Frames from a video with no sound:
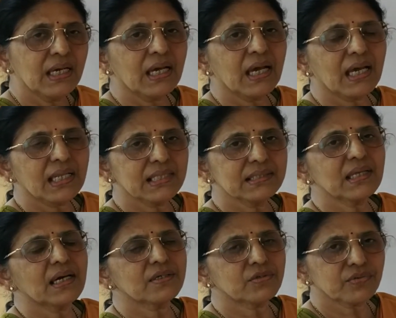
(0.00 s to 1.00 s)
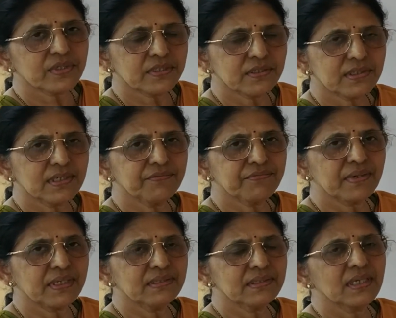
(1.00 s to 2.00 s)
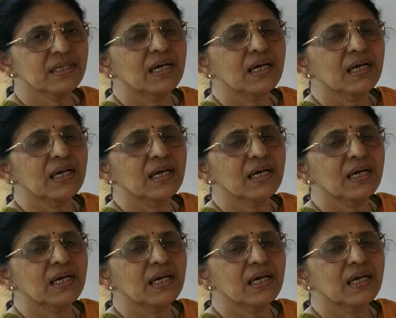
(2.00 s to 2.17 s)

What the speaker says: health, or towards defense,